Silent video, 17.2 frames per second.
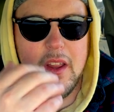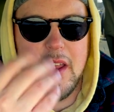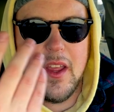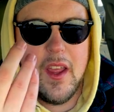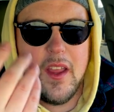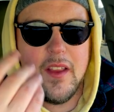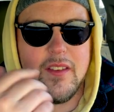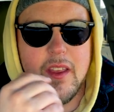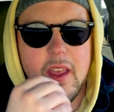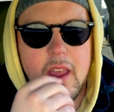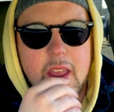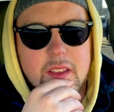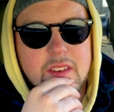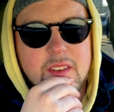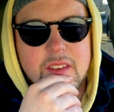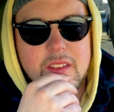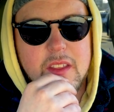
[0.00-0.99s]
it's
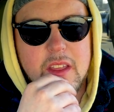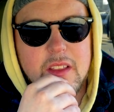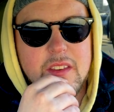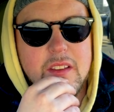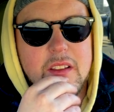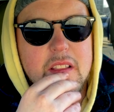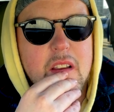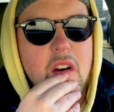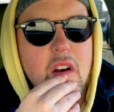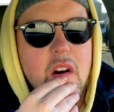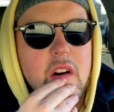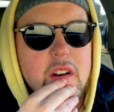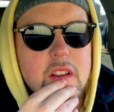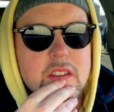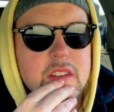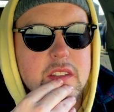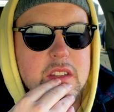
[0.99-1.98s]
like the
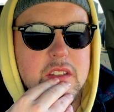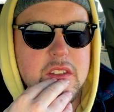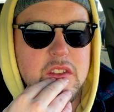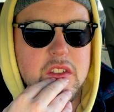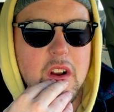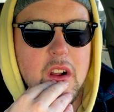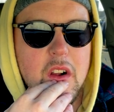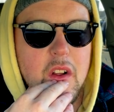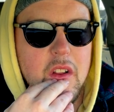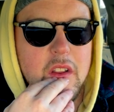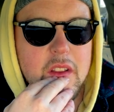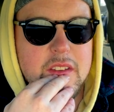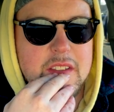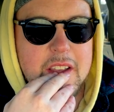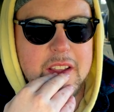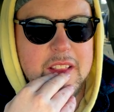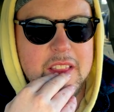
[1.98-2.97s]
hardest struggle. It's
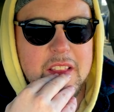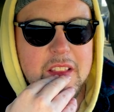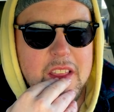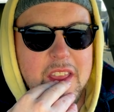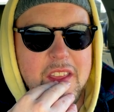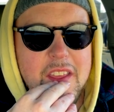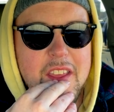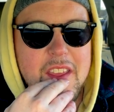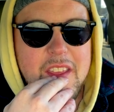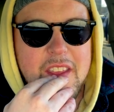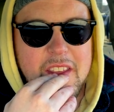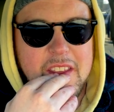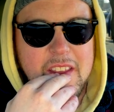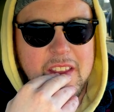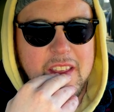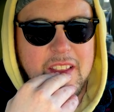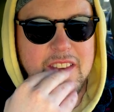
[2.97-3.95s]
like,
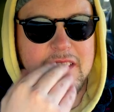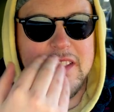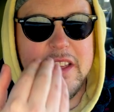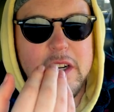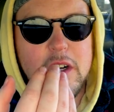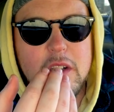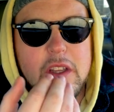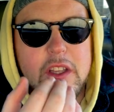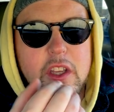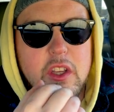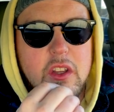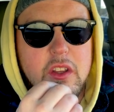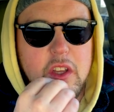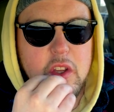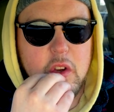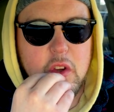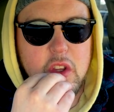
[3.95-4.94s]
it's literally
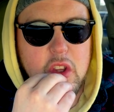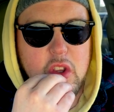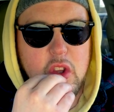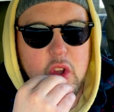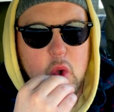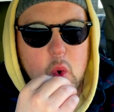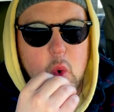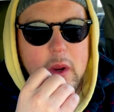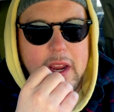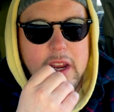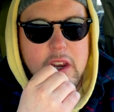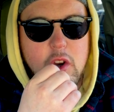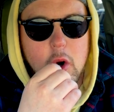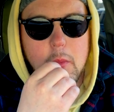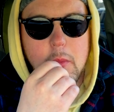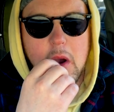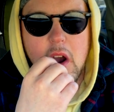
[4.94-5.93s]
you in
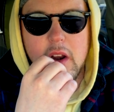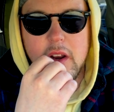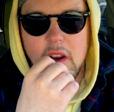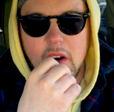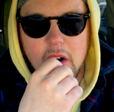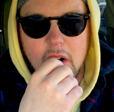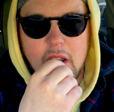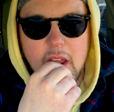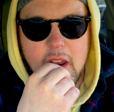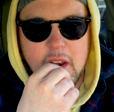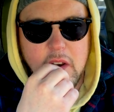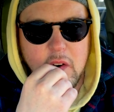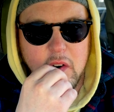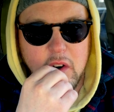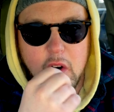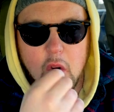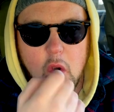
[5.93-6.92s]
your body and you're
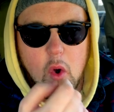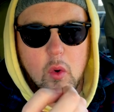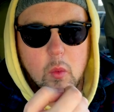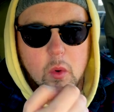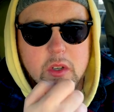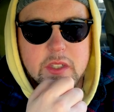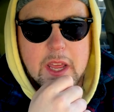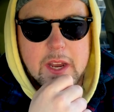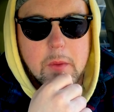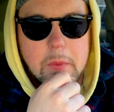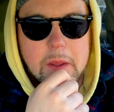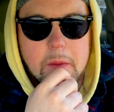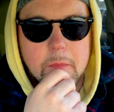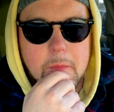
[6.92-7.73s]
your own worst enemy.